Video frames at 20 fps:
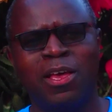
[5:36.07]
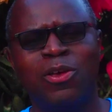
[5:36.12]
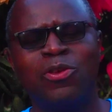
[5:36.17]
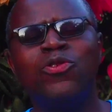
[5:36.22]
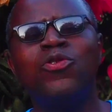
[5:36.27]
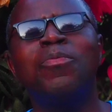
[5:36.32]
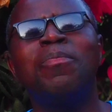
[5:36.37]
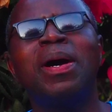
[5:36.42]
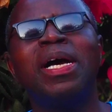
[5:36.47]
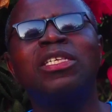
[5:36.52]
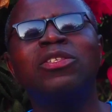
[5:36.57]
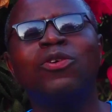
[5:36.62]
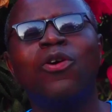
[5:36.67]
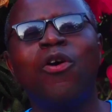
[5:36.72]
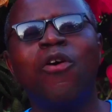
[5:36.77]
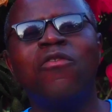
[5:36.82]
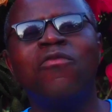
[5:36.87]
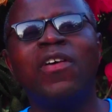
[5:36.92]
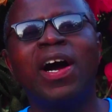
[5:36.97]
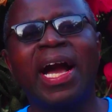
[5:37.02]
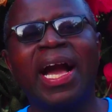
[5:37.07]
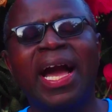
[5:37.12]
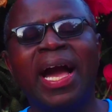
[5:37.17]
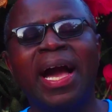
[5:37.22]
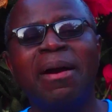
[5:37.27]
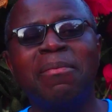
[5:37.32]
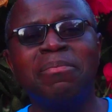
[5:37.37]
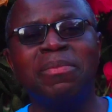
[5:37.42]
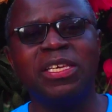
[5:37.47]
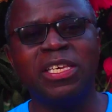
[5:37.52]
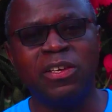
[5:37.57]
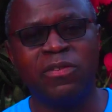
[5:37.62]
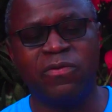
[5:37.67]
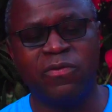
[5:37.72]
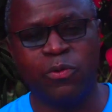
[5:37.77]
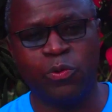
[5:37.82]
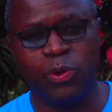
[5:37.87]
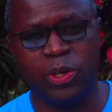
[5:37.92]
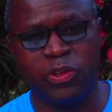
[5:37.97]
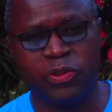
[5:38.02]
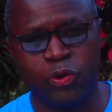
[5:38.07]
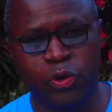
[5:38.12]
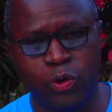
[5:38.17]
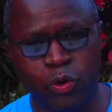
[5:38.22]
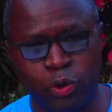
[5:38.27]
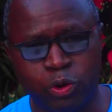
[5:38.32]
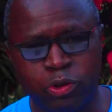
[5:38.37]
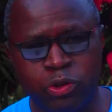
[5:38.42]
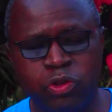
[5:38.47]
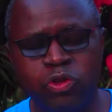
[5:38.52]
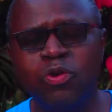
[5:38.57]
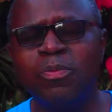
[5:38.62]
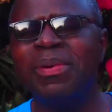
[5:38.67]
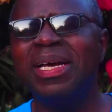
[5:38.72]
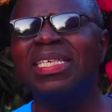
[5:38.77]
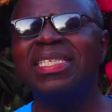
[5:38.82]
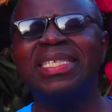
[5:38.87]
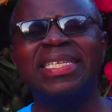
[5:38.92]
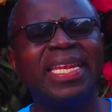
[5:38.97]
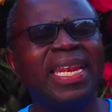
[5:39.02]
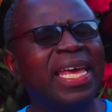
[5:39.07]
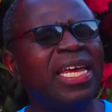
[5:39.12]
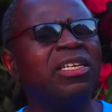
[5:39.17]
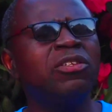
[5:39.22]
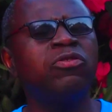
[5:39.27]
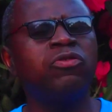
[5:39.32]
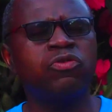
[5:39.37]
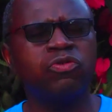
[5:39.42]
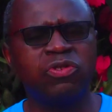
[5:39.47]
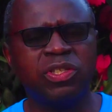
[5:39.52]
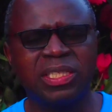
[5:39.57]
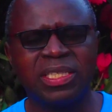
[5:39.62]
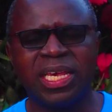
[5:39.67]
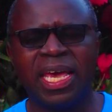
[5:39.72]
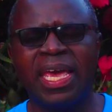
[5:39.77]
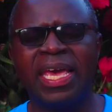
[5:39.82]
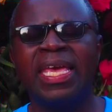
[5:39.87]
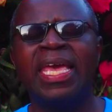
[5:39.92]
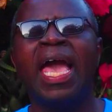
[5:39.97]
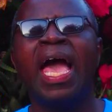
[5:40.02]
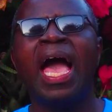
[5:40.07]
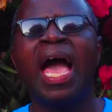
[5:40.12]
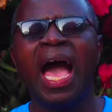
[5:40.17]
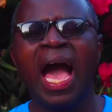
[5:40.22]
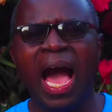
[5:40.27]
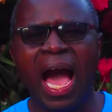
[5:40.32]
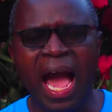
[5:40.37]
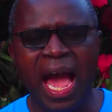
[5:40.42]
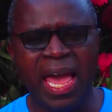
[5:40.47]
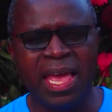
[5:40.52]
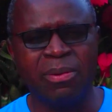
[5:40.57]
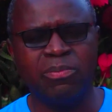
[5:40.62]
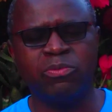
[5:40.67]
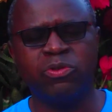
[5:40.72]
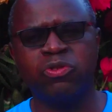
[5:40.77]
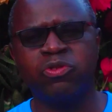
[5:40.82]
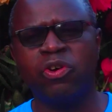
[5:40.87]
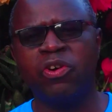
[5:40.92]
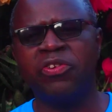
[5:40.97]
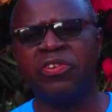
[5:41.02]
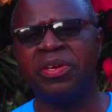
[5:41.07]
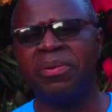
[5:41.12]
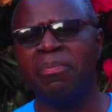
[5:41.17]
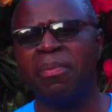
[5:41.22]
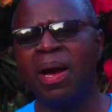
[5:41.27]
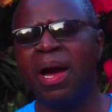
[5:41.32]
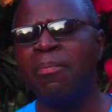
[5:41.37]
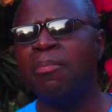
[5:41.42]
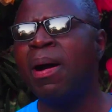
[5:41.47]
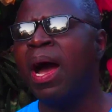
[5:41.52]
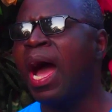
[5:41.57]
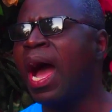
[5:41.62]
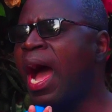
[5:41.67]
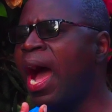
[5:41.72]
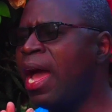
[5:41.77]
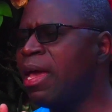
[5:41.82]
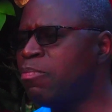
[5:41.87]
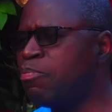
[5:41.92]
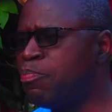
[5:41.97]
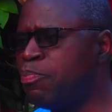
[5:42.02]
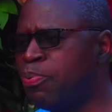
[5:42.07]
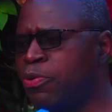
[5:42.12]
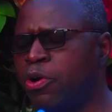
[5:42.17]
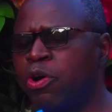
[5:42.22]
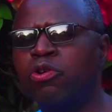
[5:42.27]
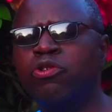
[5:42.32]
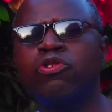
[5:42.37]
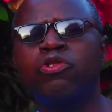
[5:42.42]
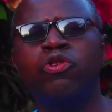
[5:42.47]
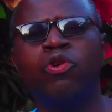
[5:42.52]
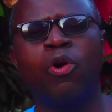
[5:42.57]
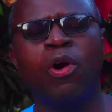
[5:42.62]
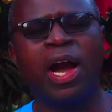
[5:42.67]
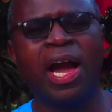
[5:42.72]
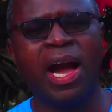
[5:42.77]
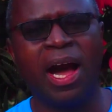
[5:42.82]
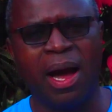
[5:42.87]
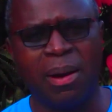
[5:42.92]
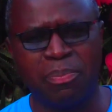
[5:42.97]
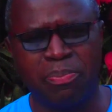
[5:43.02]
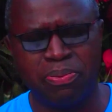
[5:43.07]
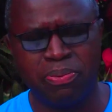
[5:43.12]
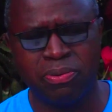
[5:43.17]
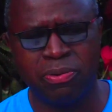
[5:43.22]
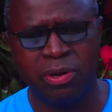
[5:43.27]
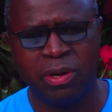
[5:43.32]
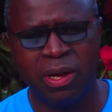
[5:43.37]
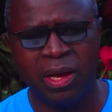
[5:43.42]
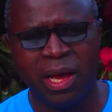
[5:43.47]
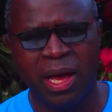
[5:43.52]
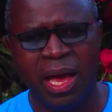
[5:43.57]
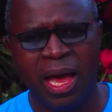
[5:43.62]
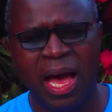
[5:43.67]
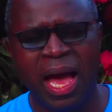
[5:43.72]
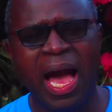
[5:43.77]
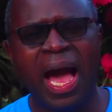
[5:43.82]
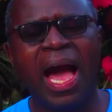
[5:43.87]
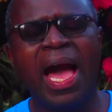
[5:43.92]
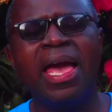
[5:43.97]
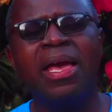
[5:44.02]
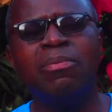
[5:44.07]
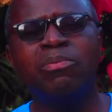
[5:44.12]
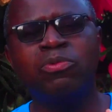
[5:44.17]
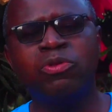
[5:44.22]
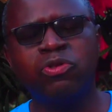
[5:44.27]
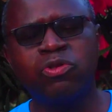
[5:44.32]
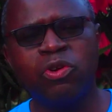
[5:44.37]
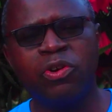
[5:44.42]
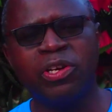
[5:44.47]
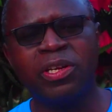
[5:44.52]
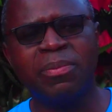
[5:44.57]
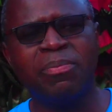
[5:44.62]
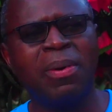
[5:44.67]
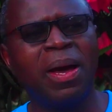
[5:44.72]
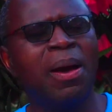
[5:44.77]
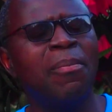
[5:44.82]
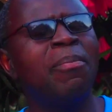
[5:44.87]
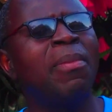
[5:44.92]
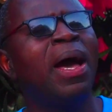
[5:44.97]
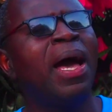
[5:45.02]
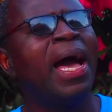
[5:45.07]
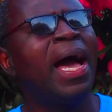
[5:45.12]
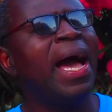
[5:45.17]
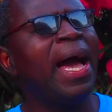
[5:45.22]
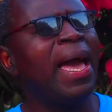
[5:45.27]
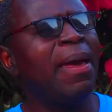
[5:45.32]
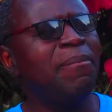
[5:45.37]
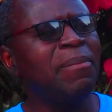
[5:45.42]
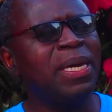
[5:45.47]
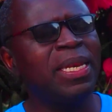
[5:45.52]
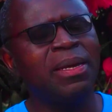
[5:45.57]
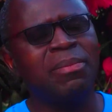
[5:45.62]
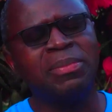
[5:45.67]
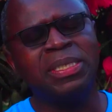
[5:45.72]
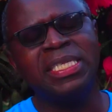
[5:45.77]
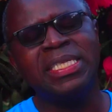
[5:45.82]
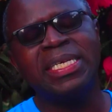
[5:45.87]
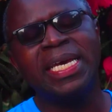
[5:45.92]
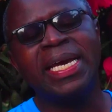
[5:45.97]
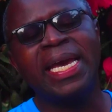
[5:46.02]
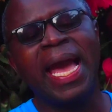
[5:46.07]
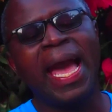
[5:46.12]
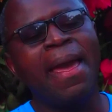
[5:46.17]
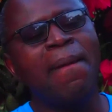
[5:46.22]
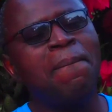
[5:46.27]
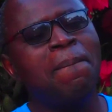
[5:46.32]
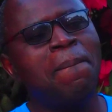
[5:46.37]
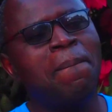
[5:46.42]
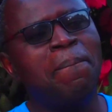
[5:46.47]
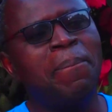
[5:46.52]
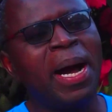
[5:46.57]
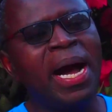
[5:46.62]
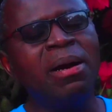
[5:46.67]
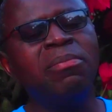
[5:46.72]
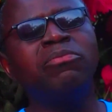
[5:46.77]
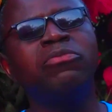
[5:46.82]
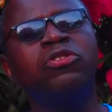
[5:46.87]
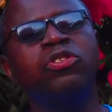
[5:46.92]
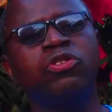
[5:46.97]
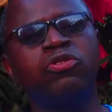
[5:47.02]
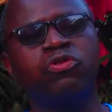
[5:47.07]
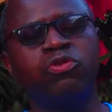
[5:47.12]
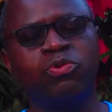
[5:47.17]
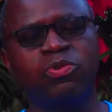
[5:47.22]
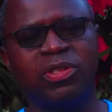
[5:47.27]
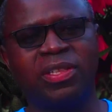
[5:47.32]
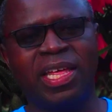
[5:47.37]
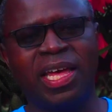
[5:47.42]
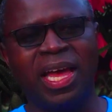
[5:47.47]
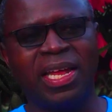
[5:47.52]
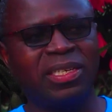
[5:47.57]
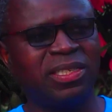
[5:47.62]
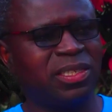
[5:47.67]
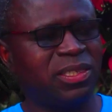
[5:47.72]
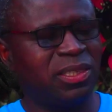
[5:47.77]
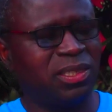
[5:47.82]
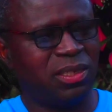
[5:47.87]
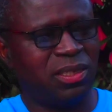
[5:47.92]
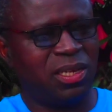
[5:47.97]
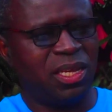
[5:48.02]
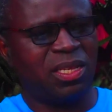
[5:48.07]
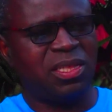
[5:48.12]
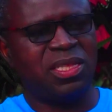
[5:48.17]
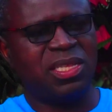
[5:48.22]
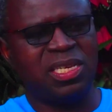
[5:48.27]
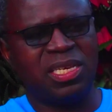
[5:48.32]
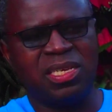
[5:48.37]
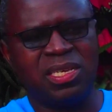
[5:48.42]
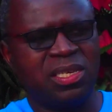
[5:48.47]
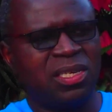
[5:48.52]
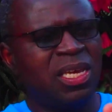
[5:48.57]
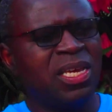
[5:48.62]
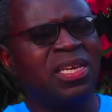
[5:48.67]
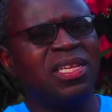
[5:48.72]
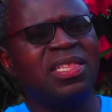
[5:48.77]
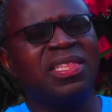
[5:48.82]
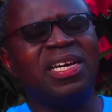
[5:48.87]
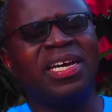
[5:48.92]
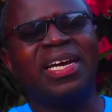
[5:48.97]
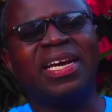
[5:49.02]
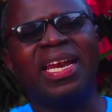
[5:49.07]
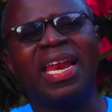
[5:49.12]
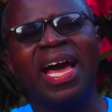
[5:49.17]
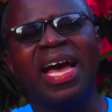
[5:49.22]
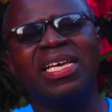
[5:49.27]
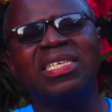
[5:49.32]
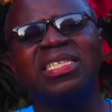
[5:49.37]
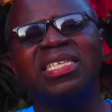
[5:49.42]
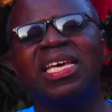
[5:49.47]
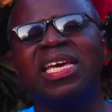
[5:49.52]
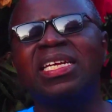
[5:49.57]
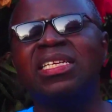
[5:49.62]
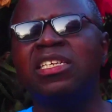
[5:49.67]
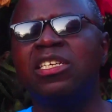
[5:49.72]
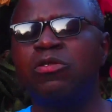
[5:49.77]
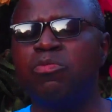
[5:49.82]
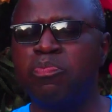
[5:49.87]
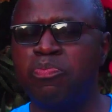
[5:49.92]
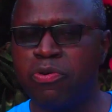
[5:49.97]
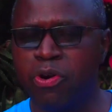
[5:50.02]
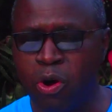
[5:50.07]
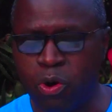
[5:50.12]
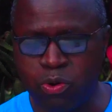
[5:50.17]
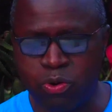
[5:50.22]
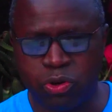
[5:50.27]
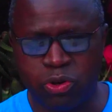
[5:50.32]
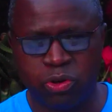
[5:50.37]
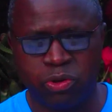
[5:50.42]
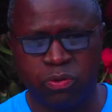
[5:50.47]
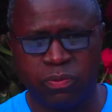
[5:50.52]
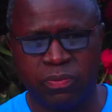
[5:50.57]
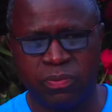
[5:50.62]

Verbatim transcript: You must overcome evil with good. You must learn to say, I am sorry, mom, I broke your cup. I am sorry, mom, I made a mistake. I bumped into that Eh, the, the glass and it broke.